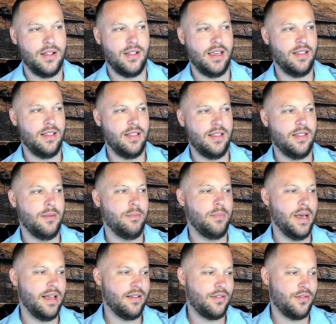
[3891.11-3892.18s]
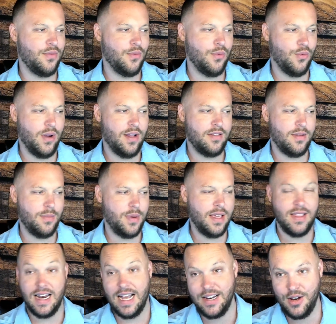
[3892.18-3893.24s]
best recipe Taste. that I
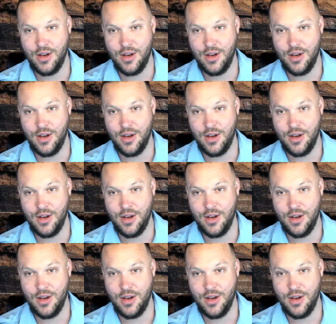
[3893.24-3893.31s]
know